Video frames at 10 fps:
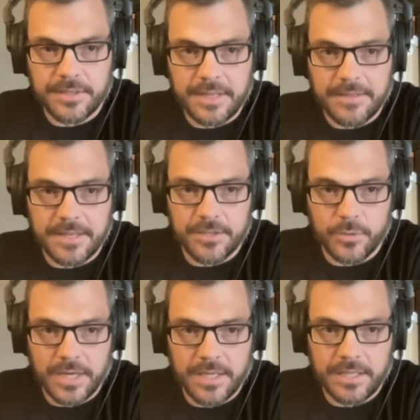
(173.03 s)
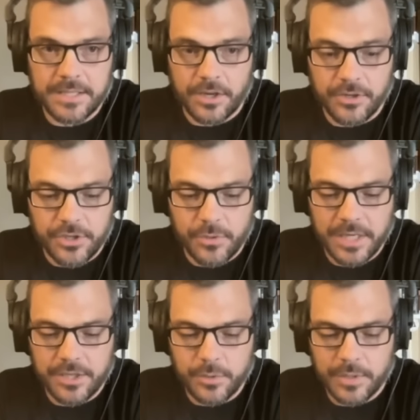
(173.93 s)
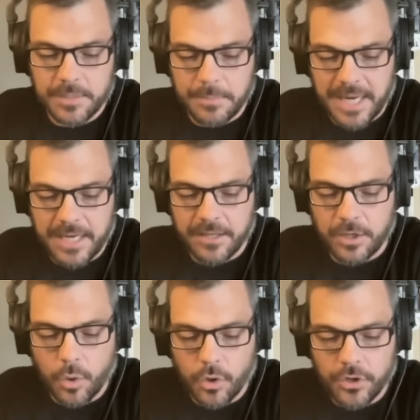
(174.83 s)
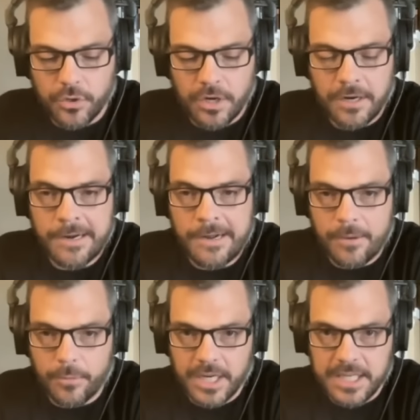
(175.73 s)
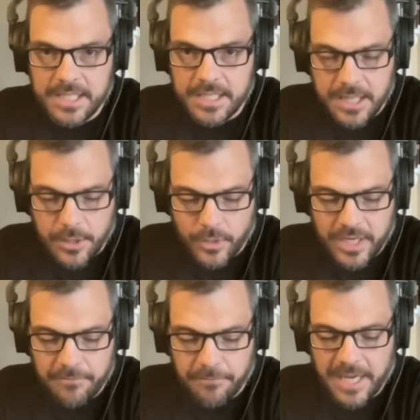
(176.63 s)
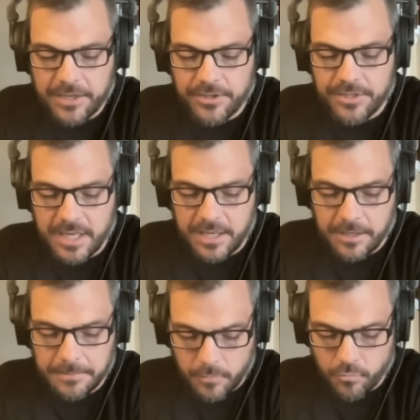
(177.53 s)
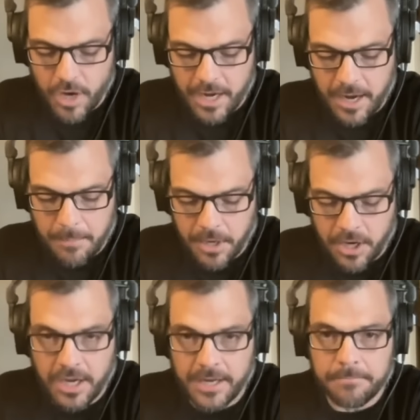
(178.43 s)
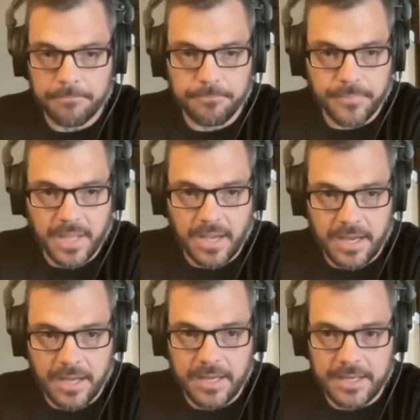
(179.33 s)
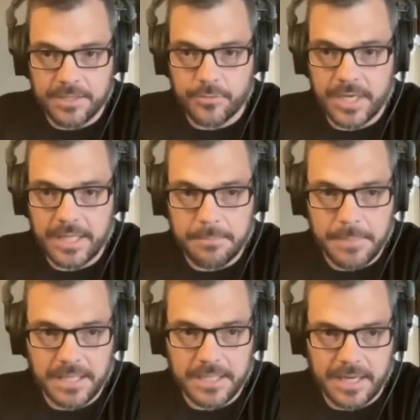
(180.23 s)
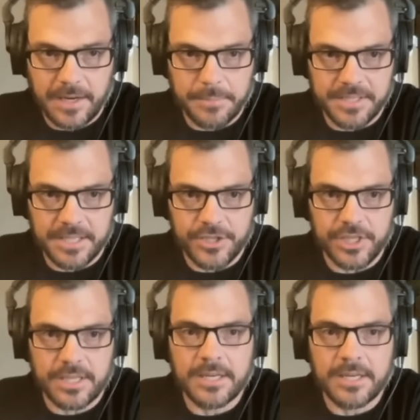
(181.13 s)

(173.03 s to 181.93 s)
that the Israelis are doing to expand the corridor. We're going to see 3 fighters here run up on an Israeli military position